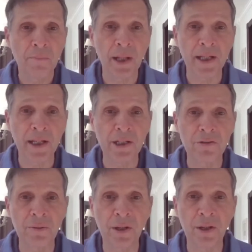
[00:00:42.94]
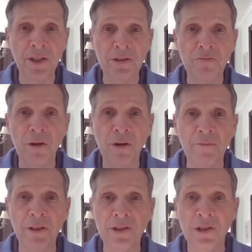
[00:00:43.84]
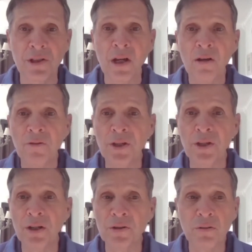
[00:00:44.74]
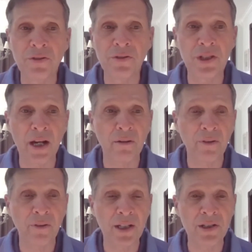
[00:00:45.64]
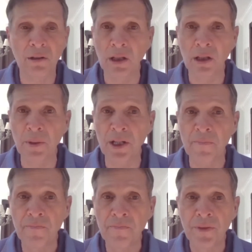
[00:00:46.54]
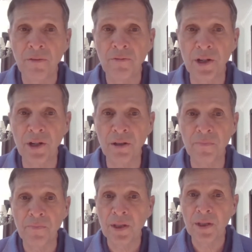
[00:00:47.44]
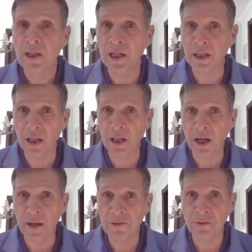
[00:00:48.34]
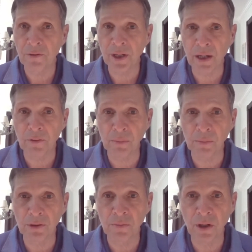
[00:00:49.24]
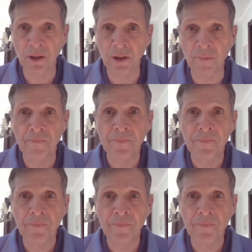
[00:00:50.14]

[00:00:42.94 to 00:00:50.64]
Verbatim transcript: Black History Month is reverence for those who have sacrificed their liberty, freedom, and lives for an equitable tomorrow.